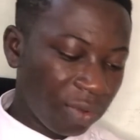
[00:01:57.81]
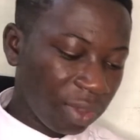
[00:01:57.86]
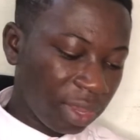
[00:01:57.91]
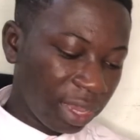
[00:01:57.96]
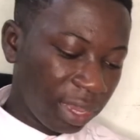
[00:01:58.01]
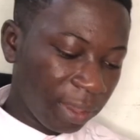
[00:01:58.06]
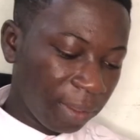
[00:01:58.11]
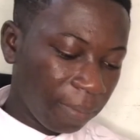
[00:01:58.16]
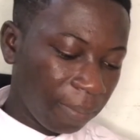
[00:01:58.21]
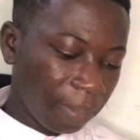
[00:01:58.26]

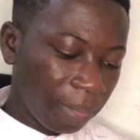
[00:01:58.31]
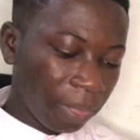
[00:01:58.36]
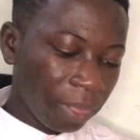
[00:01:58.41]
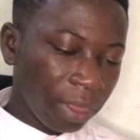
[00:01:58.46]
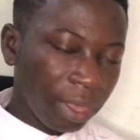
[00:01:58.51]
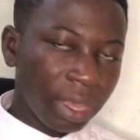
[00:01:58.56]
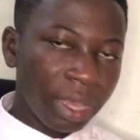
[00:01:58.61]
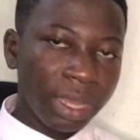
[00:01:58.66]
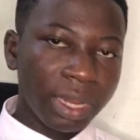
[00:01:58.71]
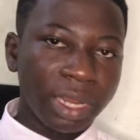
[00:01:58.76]
Okay,
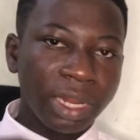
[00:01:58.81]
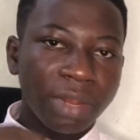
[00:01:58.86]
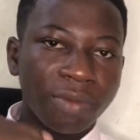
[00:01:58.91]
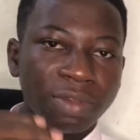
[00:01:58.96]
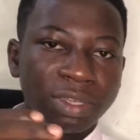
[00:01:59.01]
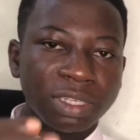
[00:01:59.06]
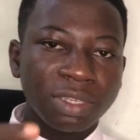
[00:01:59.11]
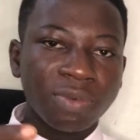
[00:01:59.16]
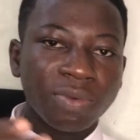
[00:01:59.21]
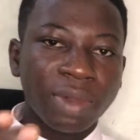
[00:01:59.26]
and then the
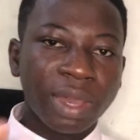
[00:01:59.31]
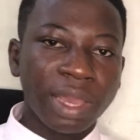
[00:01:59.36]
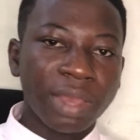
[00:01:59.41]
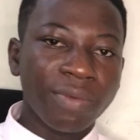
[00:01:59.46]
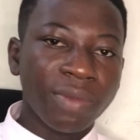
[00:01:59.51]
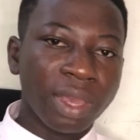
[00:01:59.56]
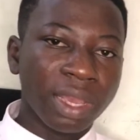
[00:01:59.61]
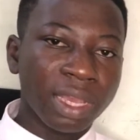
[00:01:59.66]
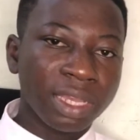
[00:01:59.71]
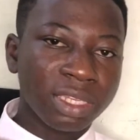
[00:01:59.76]
reason why we
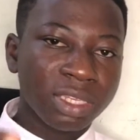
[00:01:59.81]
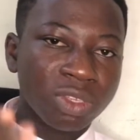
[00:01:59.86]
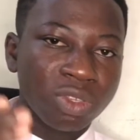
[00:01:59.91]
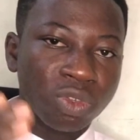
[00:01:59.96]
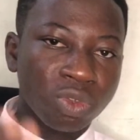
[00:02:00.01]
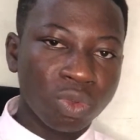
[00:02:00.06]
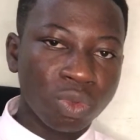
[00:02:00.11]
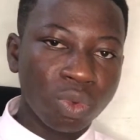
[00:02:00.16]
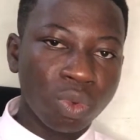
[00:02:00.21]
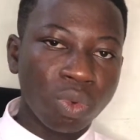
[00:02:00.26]
are getting
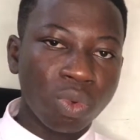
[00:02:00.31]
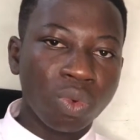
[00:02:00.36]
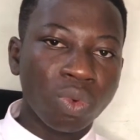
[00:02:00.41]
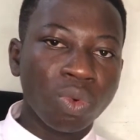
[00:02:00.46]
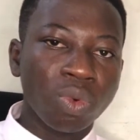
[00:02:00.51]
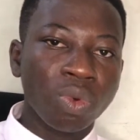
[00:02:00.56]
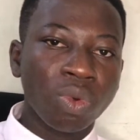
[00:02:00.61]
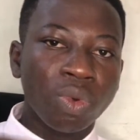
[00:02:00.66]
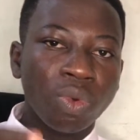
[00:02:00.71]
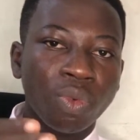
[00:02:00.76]
to know
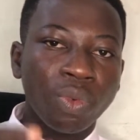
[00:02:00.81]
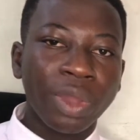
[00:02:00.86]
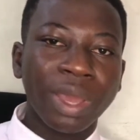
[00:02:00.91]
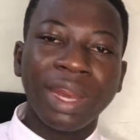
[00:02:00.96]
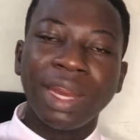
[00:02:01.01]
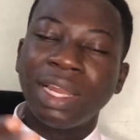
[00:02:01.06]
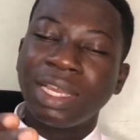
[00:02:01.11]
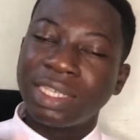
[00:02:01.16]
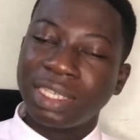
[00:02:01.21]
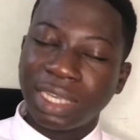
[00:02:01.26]
when
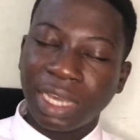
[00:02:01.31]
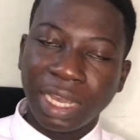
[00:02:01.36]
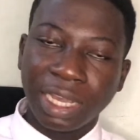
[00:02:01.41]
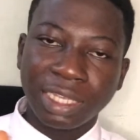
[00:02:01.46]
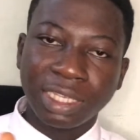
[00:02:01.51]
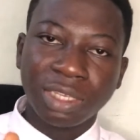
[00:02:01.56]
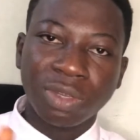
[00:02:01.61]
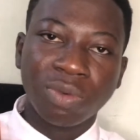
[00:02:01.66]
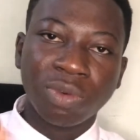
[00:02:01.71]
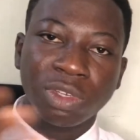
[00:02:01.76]
this
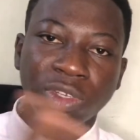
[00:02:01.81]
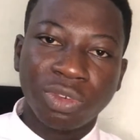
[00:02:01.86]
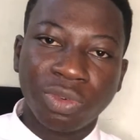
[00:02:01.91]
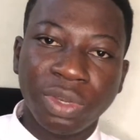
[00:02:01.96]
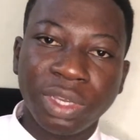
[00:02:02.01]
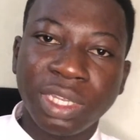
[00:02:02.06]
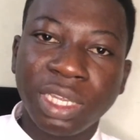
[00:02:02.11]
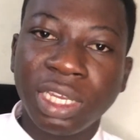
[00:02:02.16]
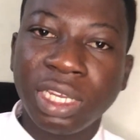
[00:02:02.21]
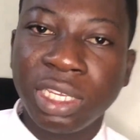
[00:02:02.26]
site was
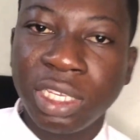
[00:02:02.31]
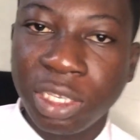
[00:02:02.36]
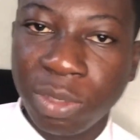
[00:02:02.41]
created is